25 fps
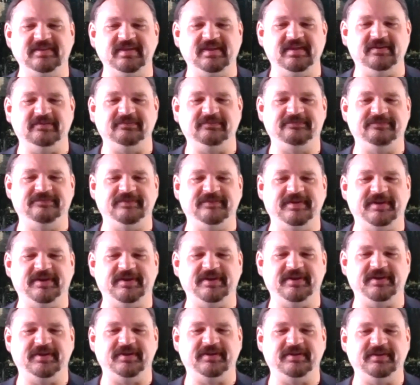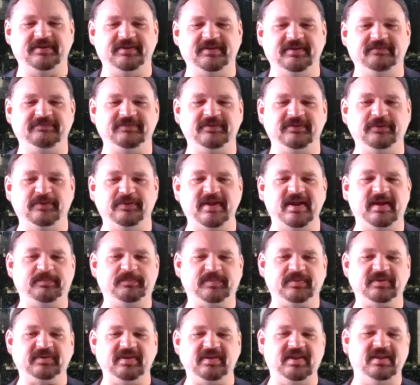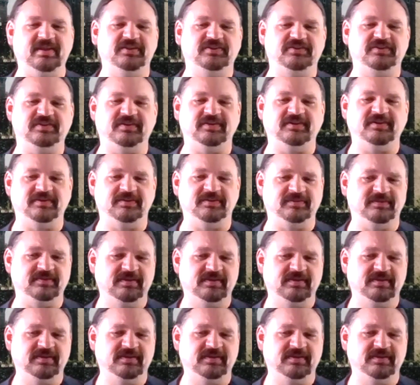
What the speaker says: if your application